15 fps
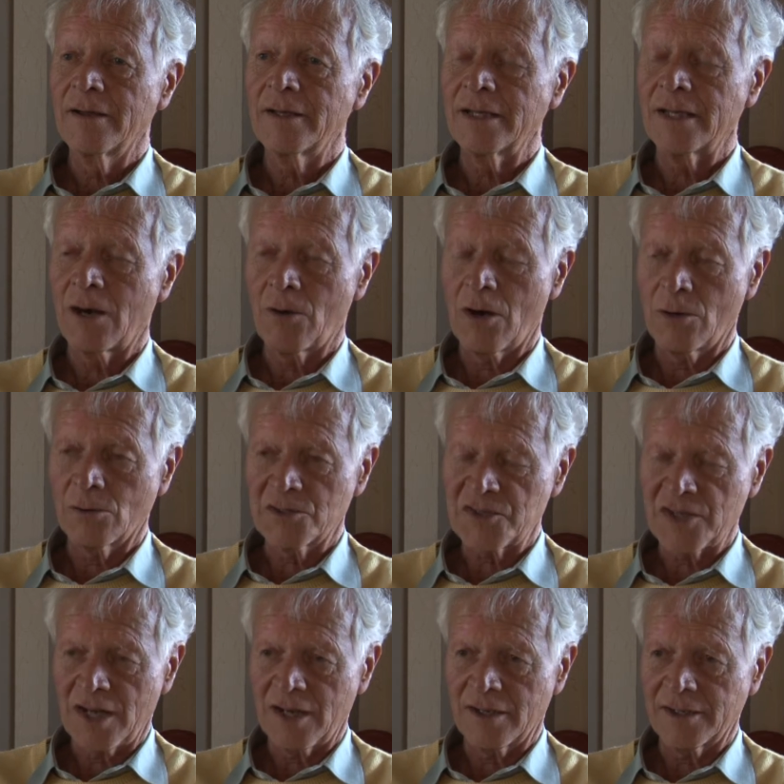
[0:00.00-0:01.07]
in our own
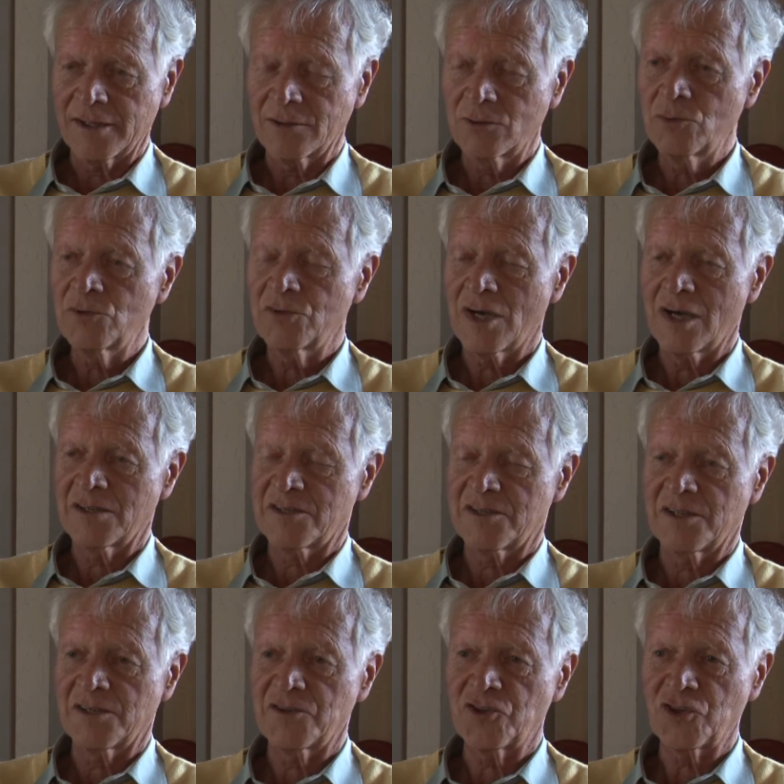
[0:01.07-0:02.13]
cellar in
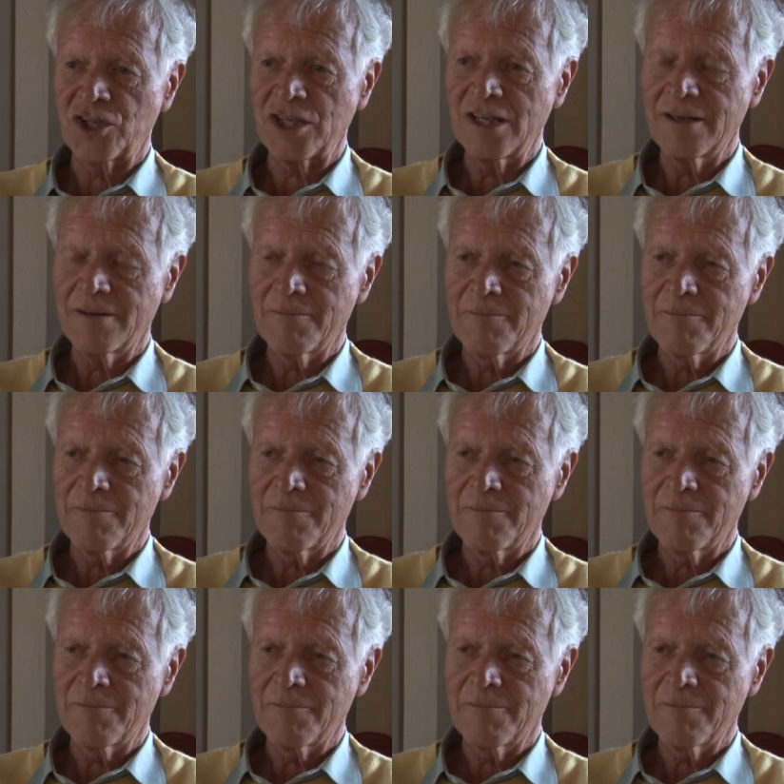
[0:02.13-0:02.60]
2003